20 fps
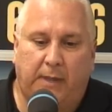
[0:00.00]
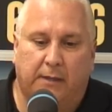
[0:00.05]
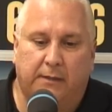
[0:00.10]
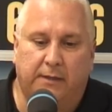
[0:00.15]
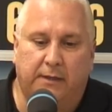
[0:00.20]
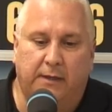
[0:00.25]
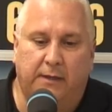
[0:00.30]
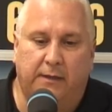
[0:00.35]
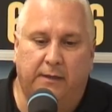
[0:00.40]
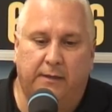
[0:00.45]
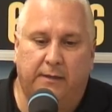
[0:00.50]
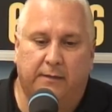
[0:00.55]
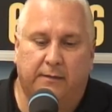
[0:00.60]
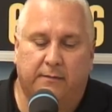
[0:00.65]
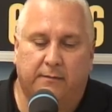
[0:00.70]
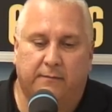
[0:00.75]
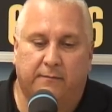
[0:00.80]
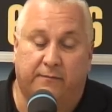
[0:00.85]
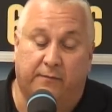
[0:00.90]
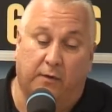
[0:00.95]
the
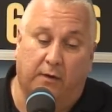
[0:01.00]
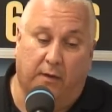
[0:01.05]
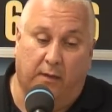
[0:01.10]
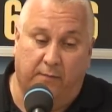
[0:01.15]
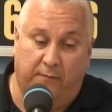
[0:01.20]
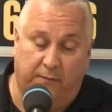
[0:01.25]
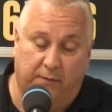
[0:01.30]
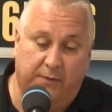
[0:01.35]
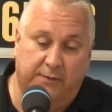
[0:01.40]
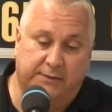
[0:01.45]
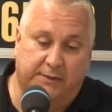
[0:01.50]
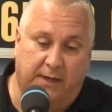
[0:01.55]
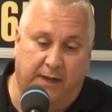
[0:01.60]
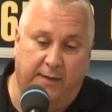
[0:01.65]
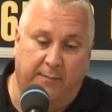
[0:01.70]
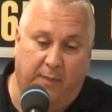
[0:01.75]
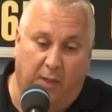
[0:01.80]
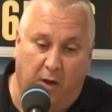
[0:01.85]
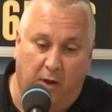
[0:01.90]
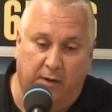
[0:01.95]
for a first
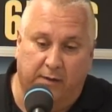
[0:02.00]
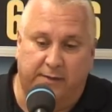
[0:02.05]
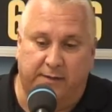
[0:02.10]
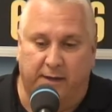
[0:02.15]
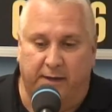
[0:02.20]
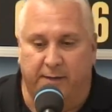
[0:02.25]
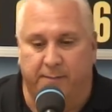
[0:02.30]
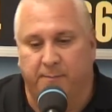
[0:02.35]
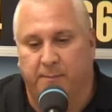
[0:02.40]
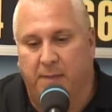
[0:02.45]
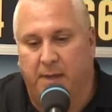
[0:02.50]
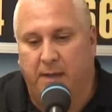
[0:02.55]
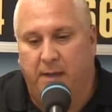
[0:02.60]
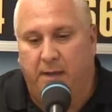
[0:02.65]
time, long time,